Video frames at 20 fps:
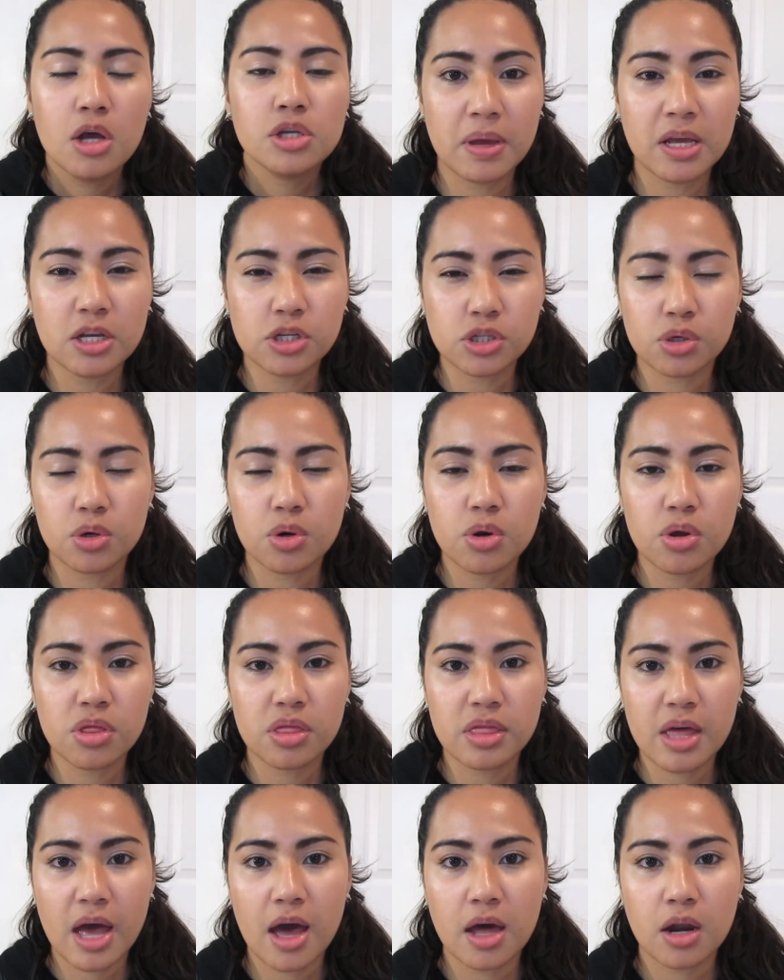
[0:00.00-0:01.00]
Make sure
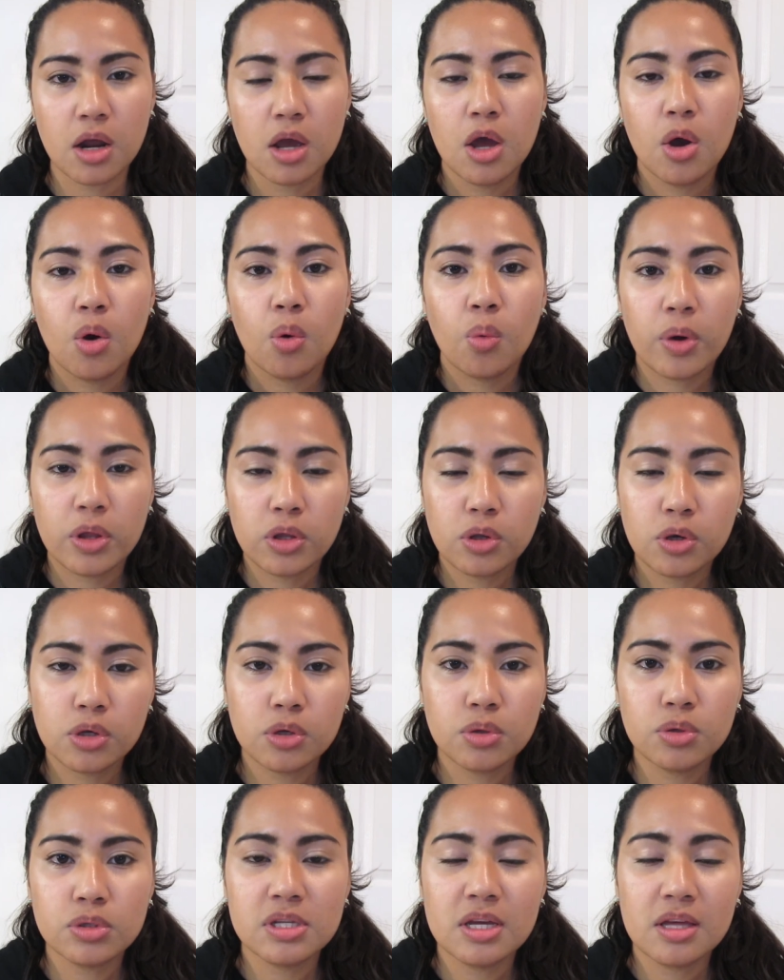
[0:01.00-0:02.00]
that when you're
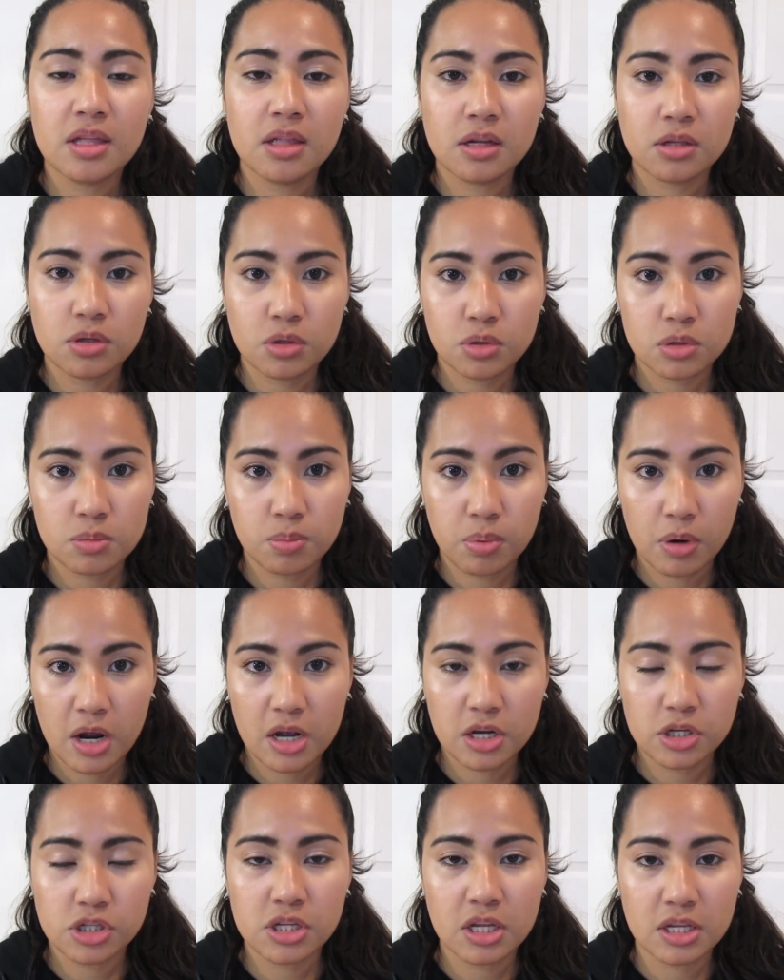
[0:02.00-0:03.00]
using the
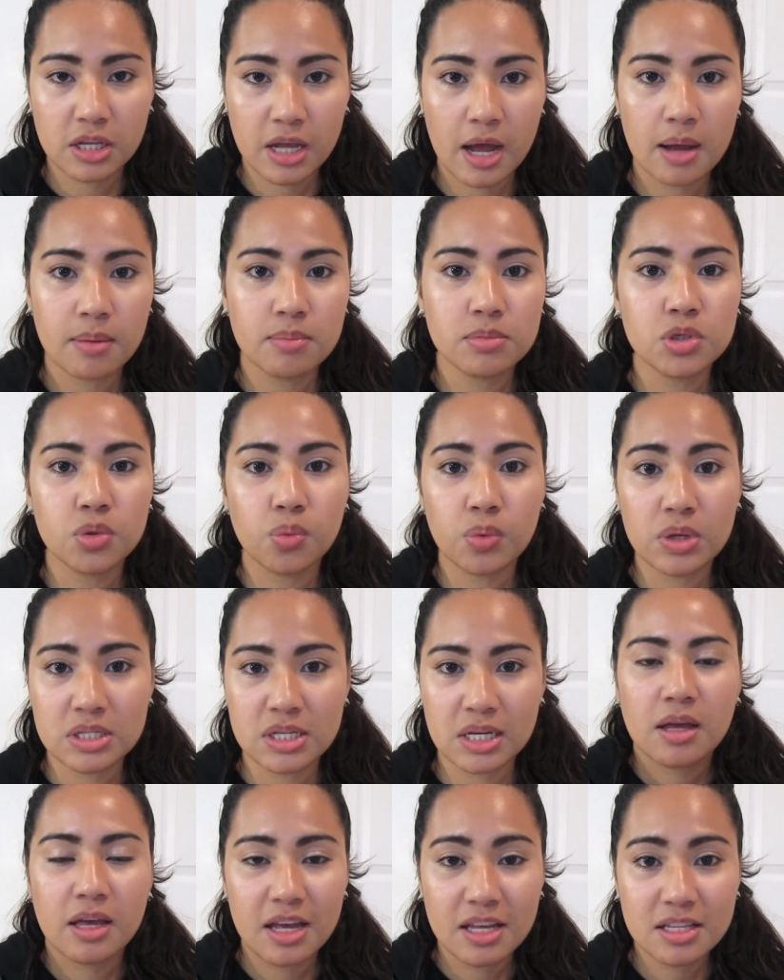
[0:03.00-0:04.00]
toothbrush that comes with
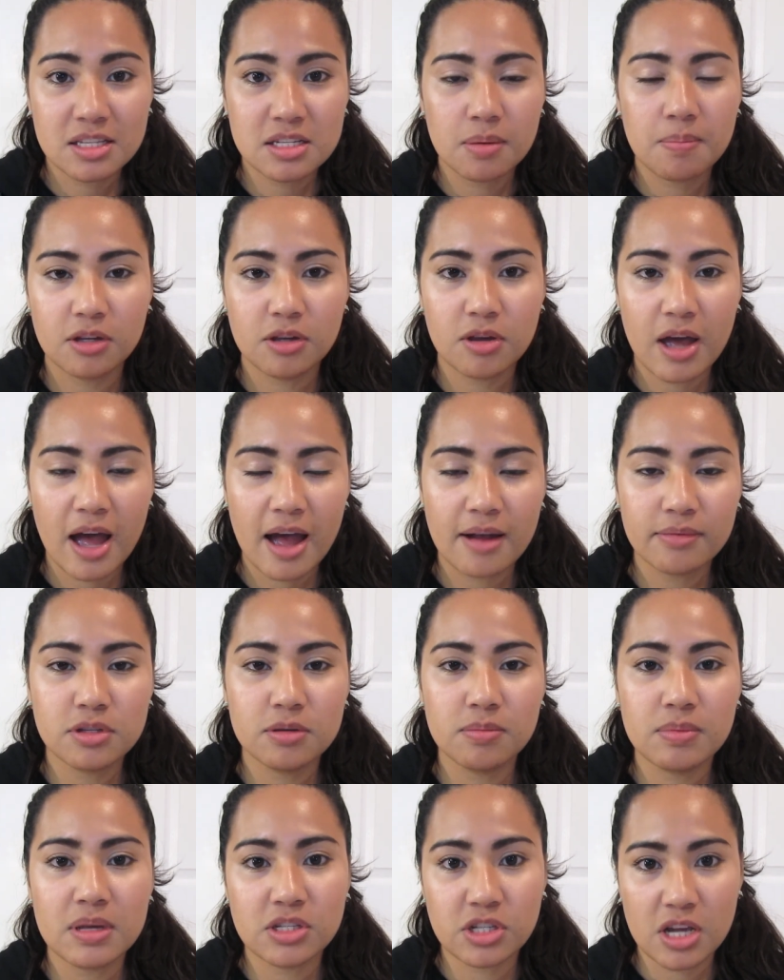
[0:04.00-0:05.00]
the kit, you have
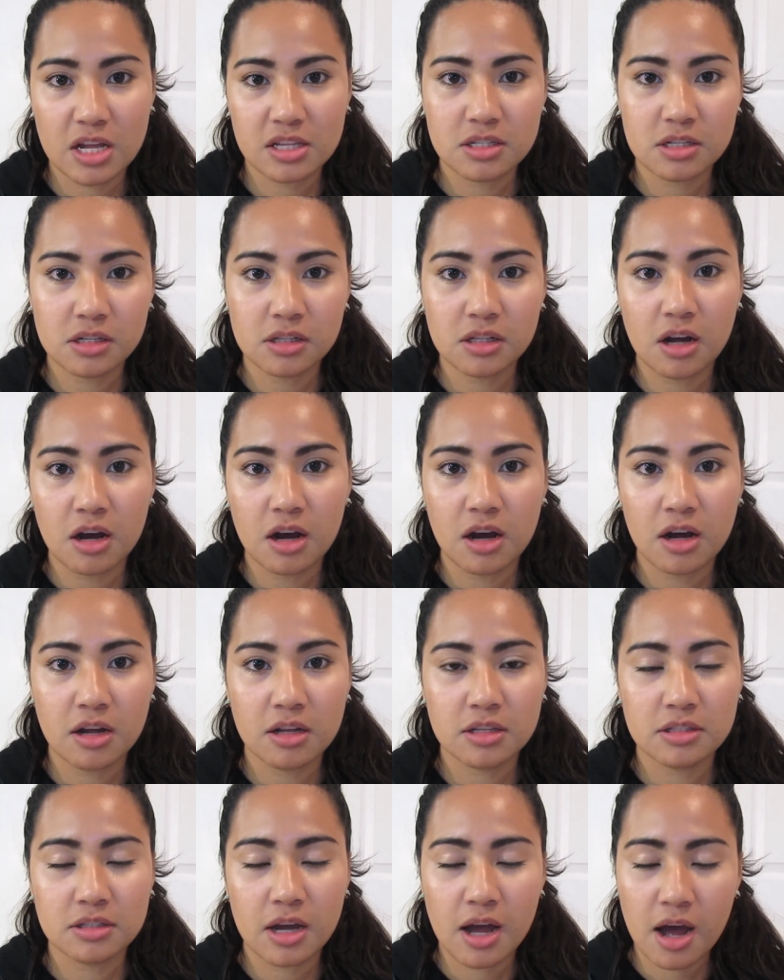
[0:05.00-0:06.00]
to be gentle
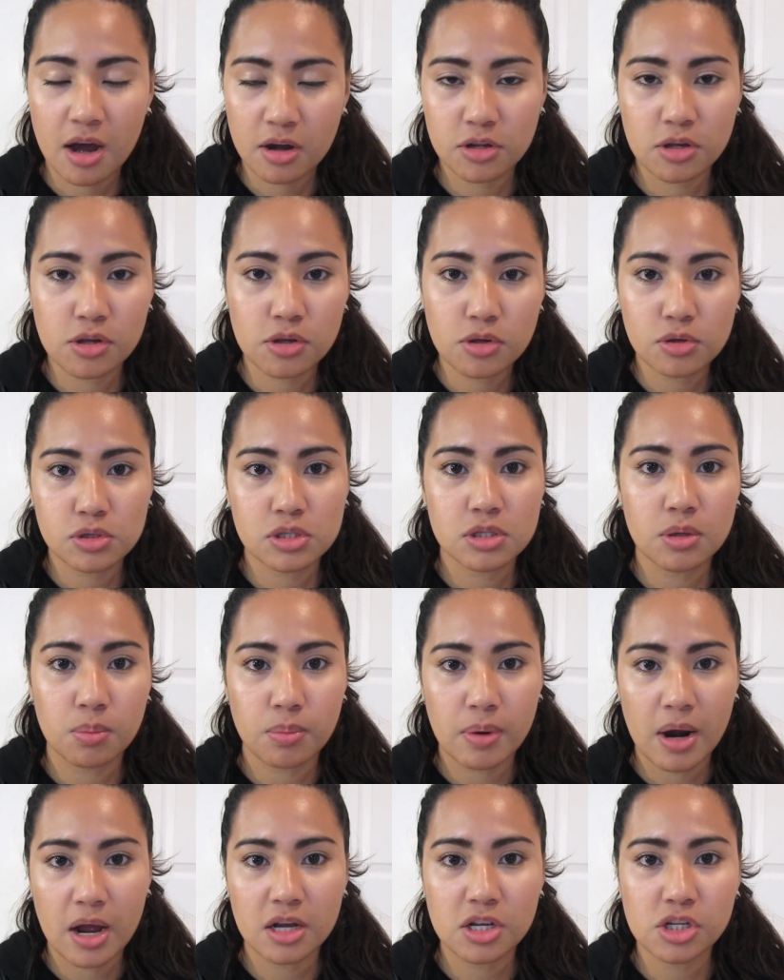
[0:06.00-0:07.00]
on how you use the
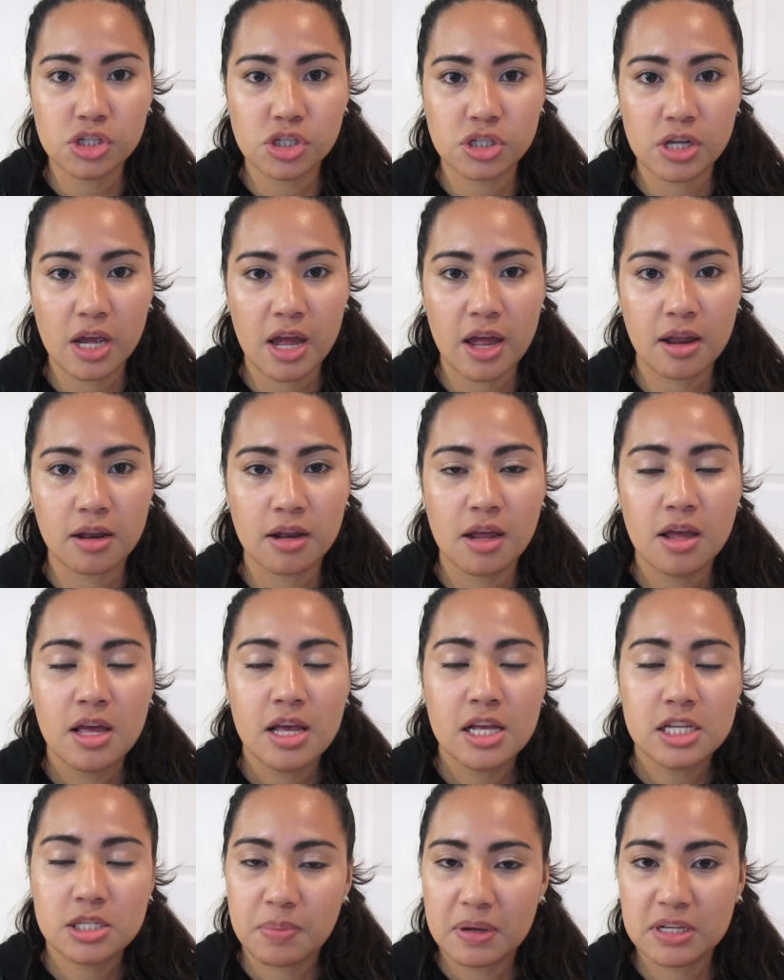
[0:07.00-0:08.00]
brush, and
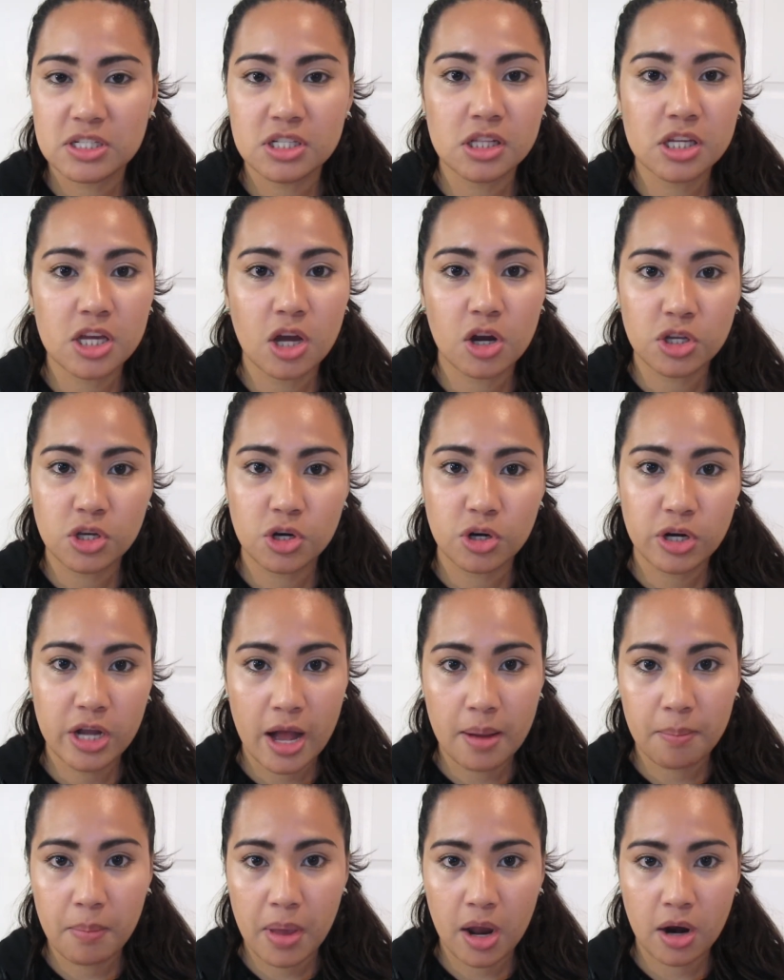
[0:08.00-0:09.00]
especially on your
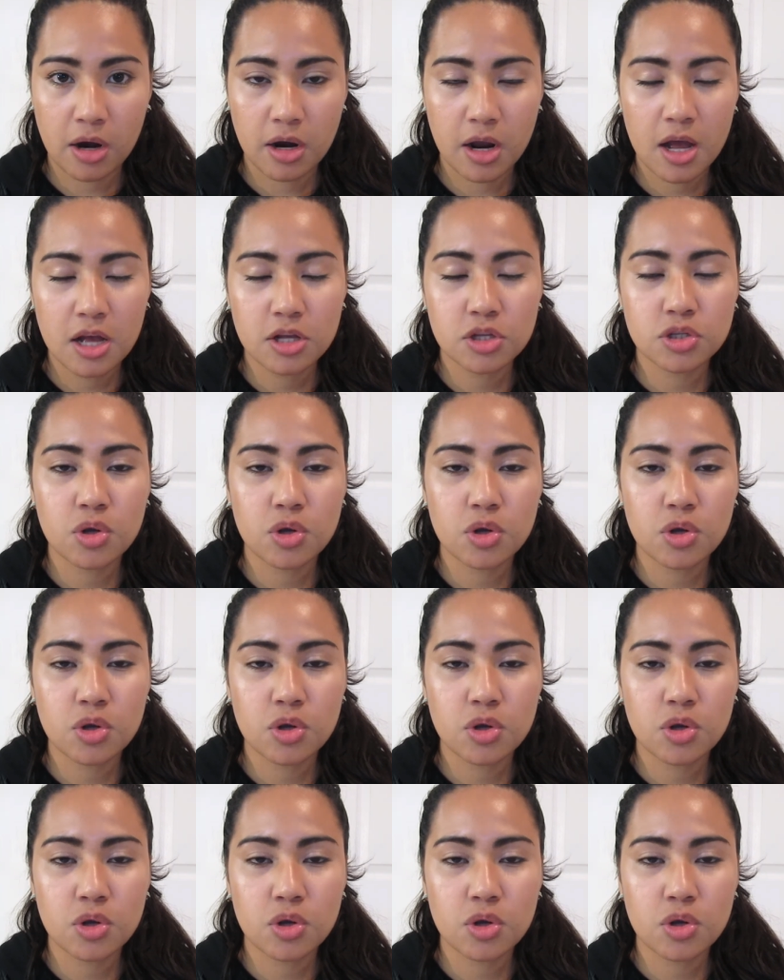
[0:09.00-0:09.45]
gum area.